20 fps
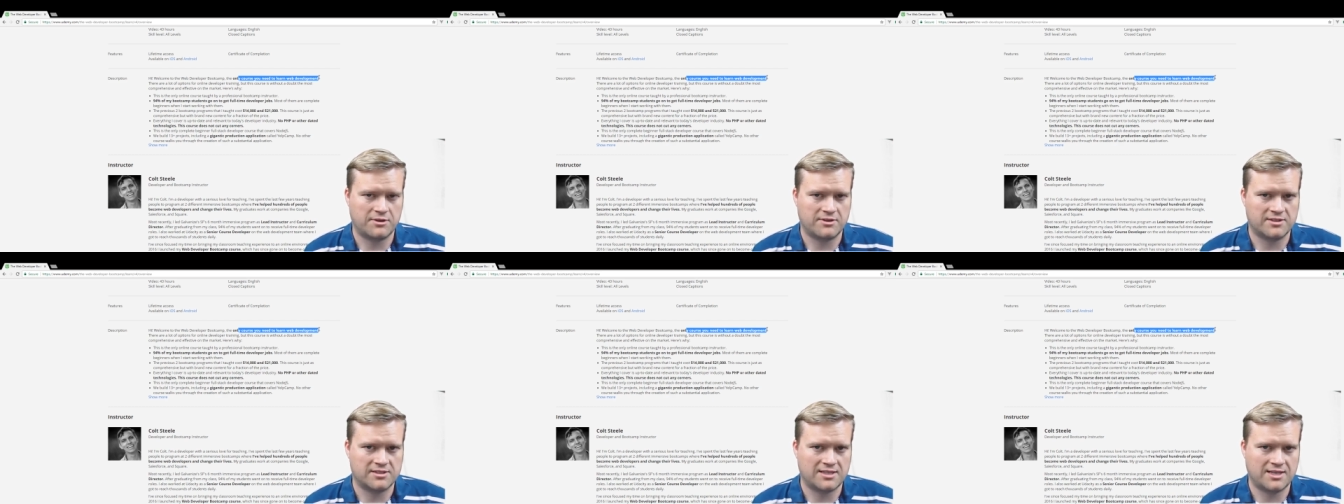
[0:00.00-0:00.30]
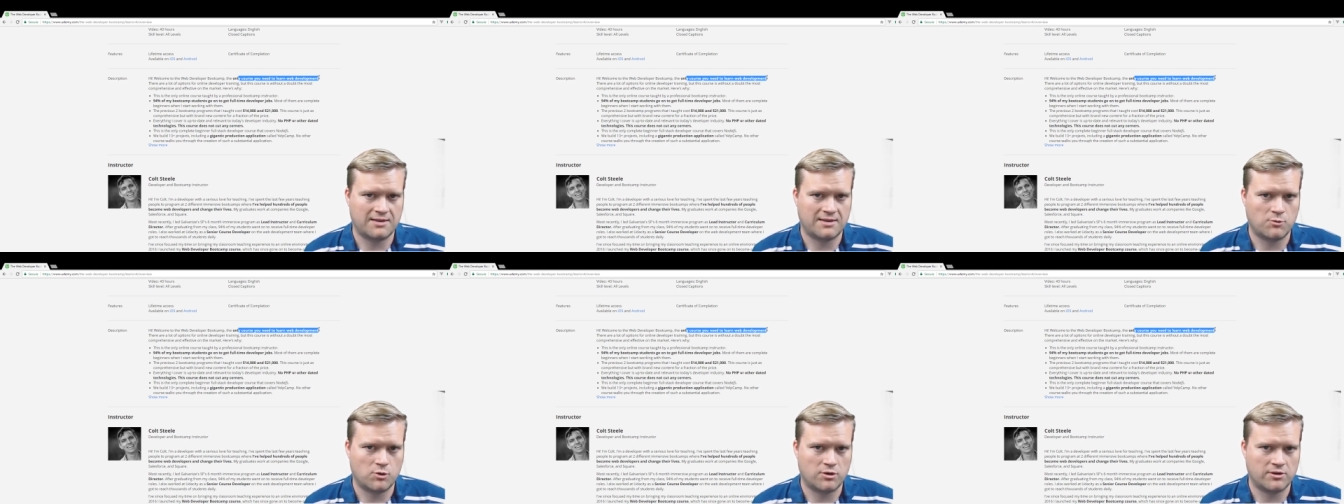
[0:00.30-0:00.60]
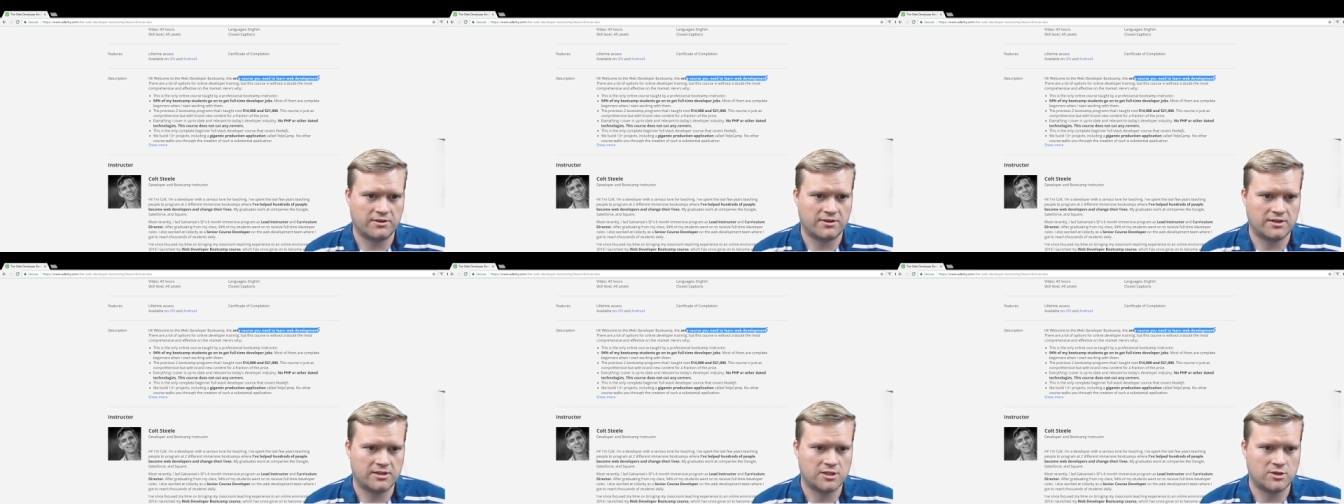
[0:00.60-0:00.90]
There's a lot
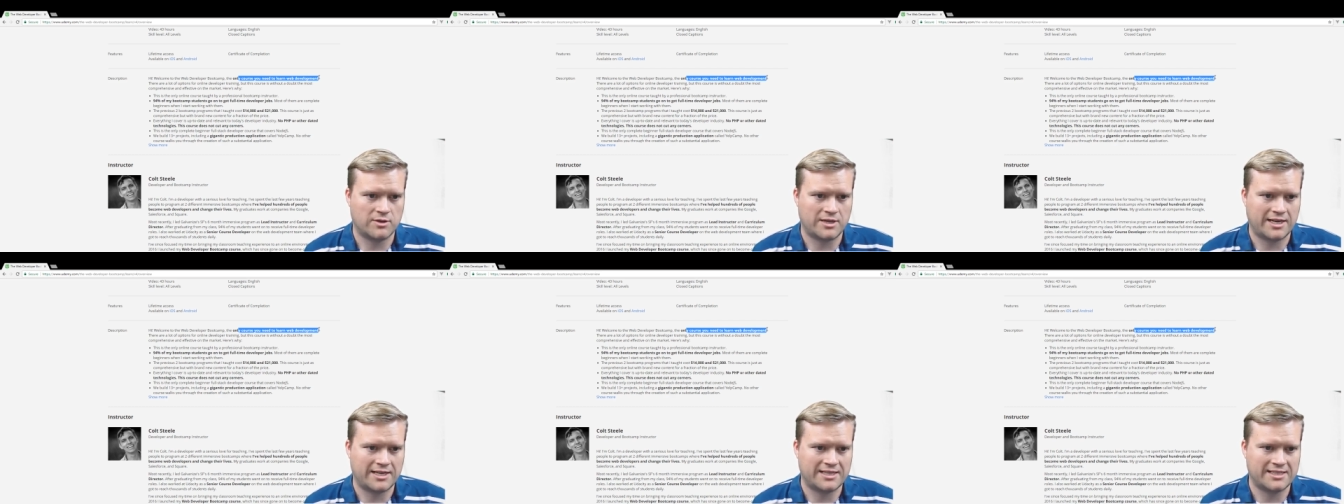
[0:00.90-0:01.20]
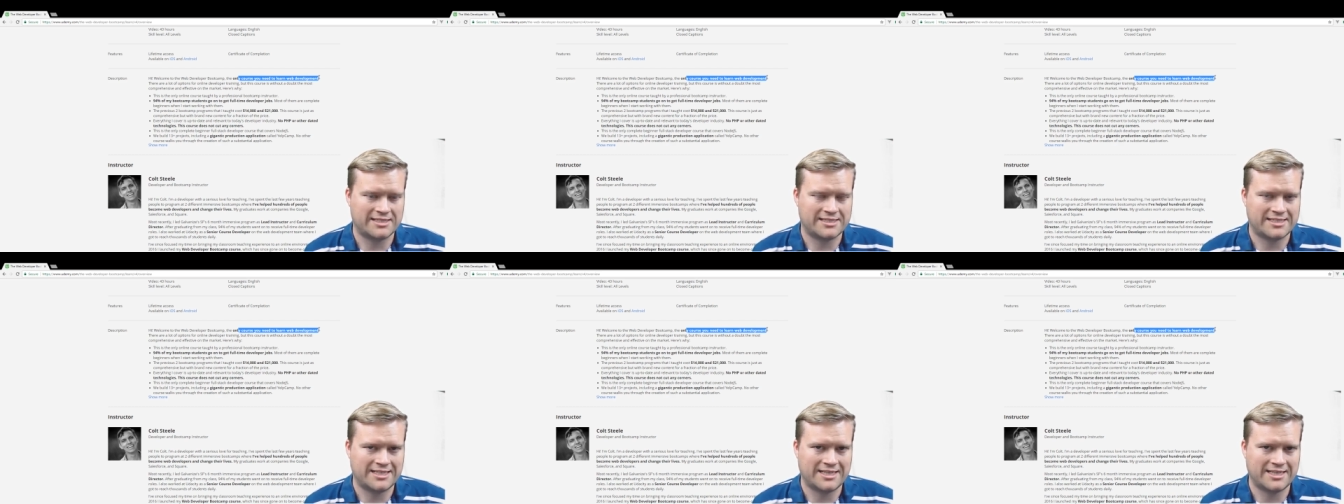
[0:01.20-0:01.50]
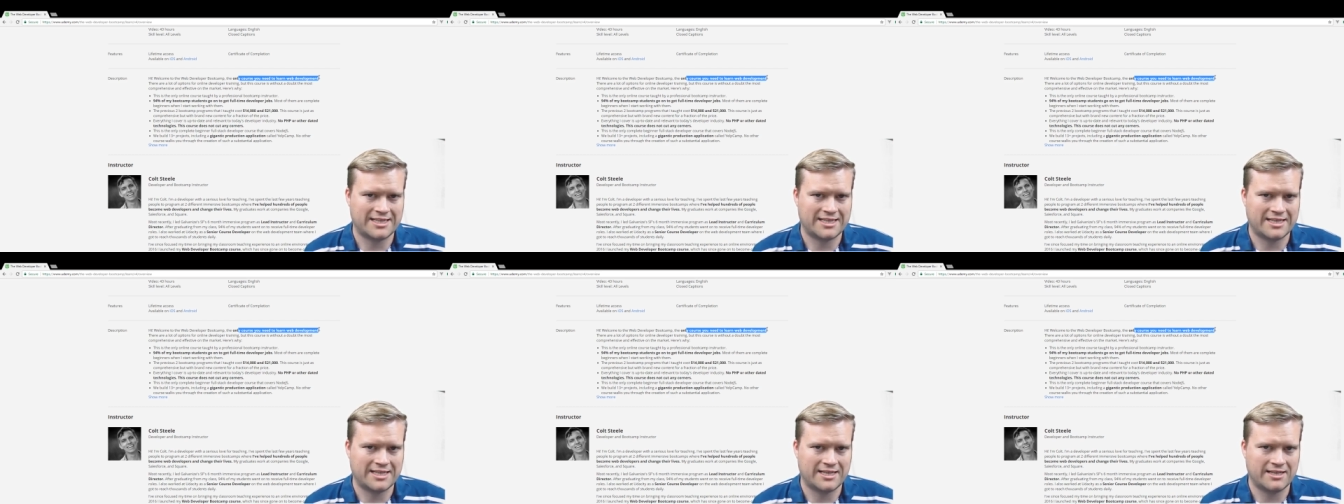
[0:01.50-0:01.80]
more to it. I didn't see
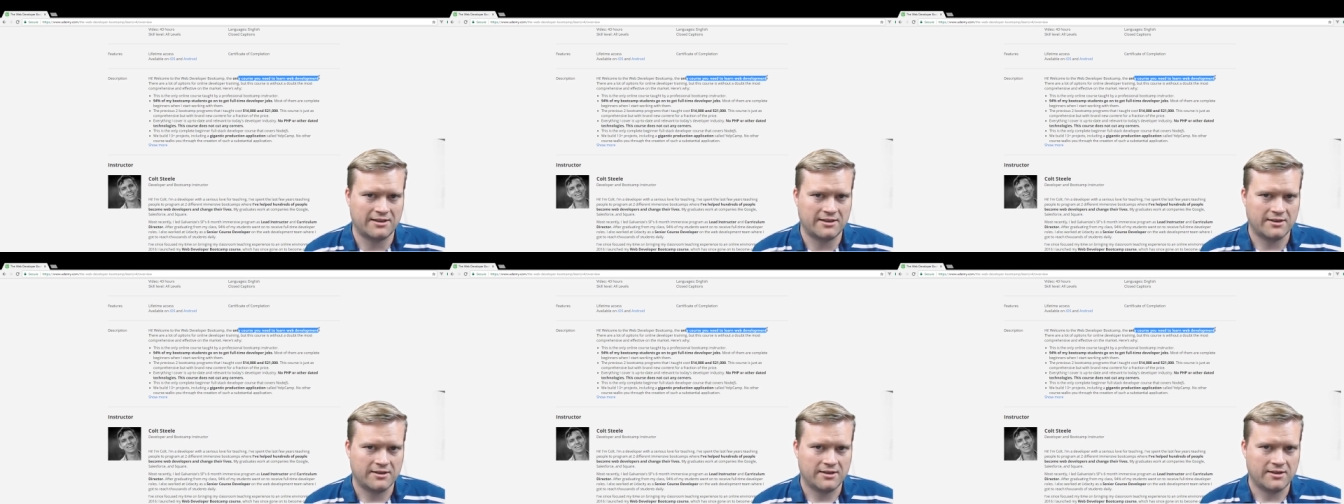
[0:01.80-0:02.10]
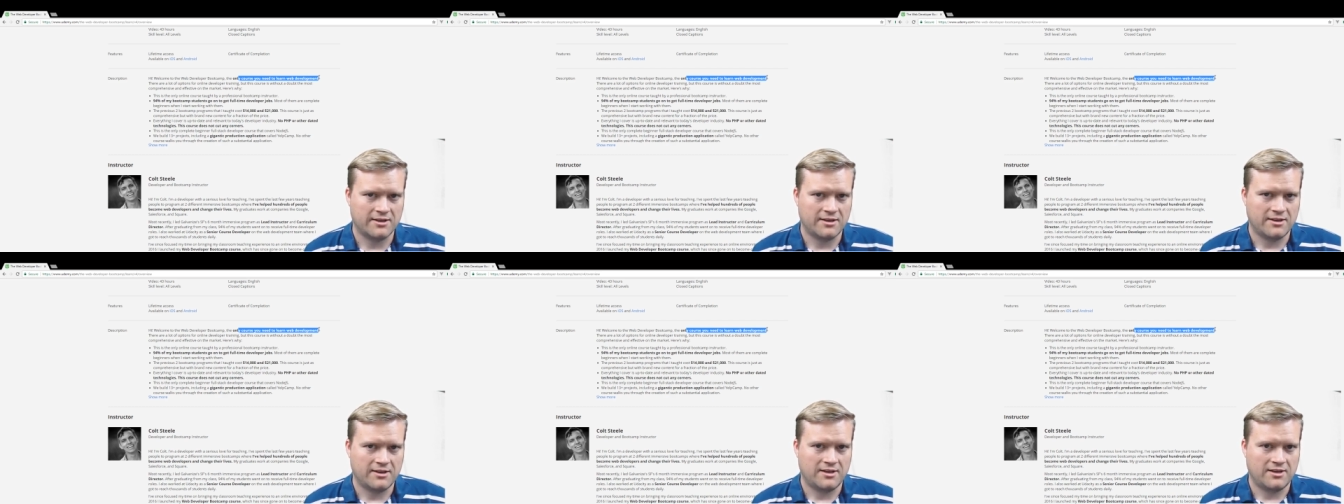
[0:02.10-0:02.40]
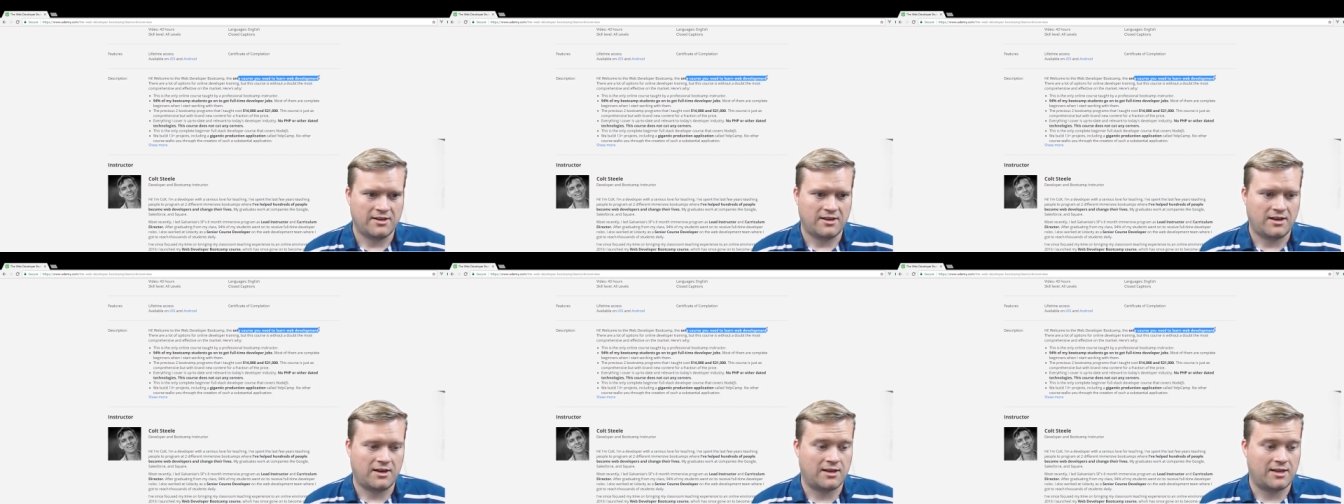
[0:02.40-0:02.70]
anything
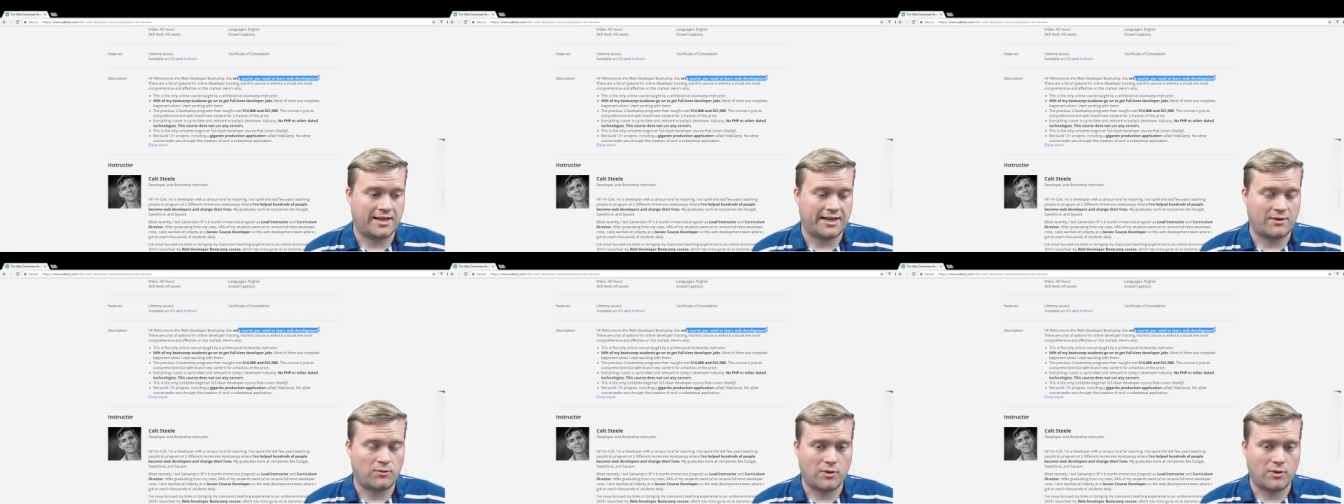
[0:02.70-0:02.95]
on like